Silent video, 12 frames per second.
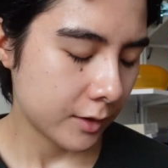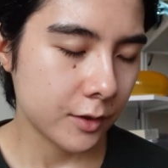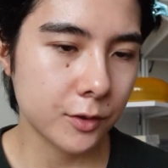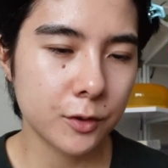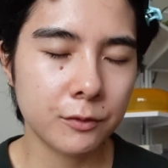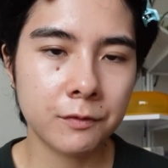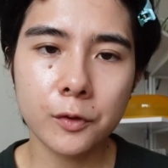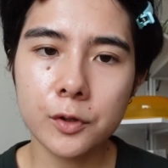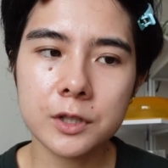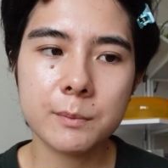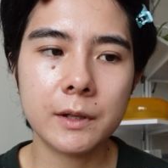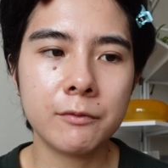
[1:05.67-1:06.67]
So
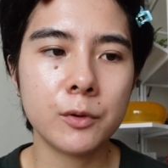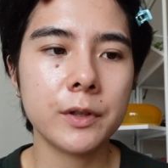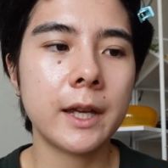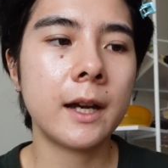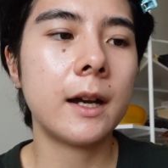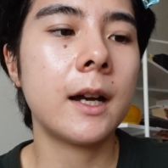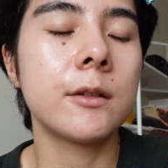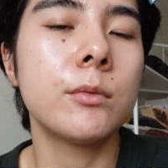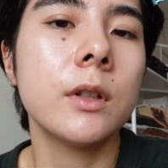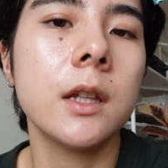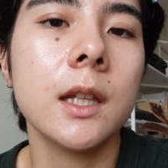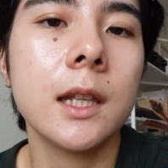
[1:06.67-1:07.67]
first, before that, I
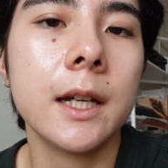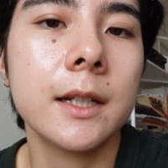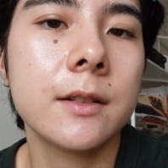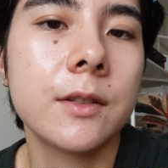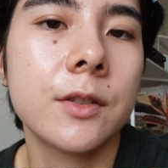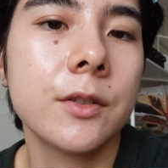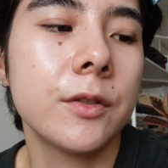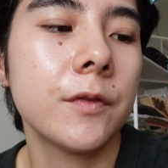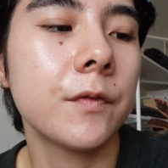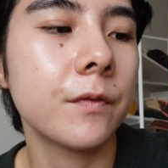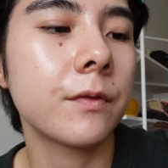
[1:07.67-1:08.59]
really like to